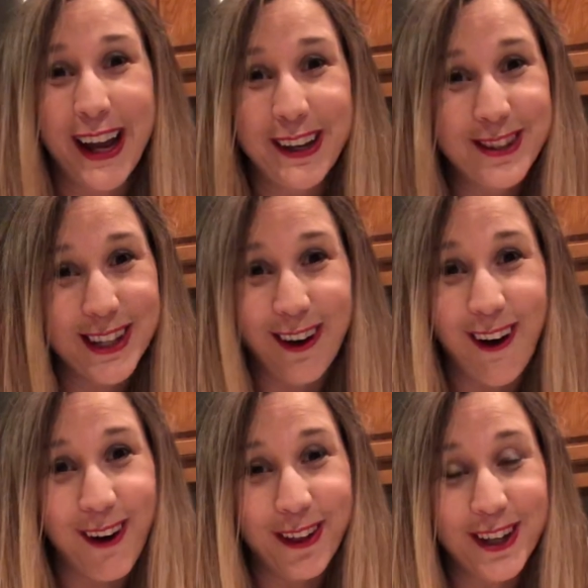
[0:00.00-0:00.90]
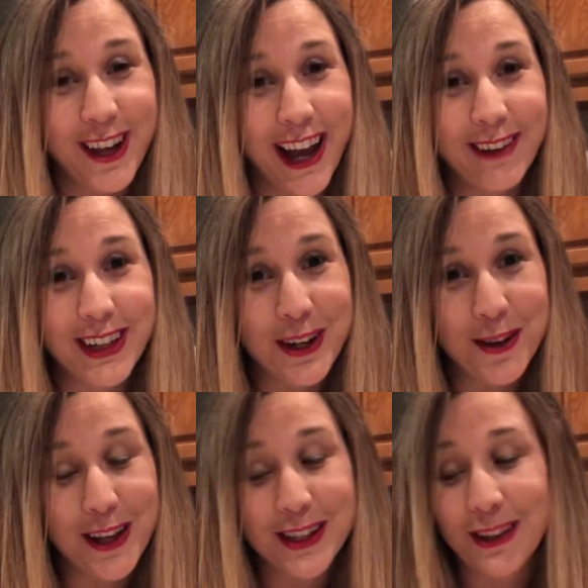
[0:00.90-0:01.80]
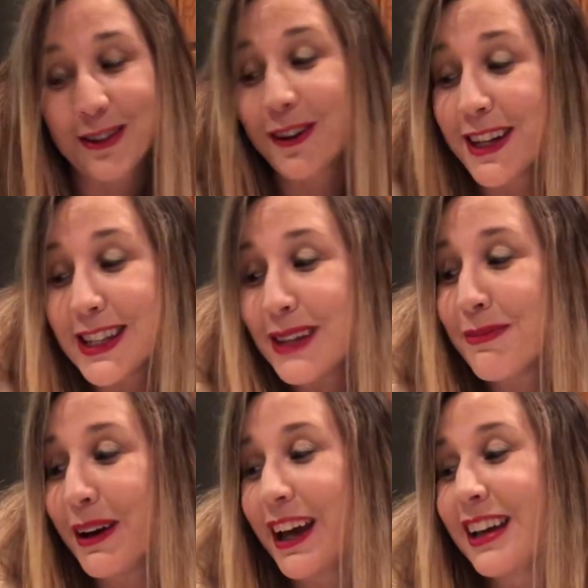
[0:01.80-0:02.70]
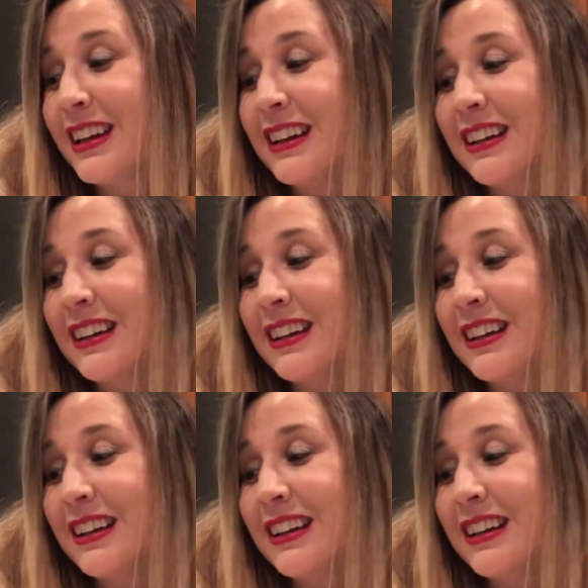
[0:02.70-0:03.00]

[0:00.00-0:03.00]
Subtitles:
I use it all the time. I know that sounds crazy, but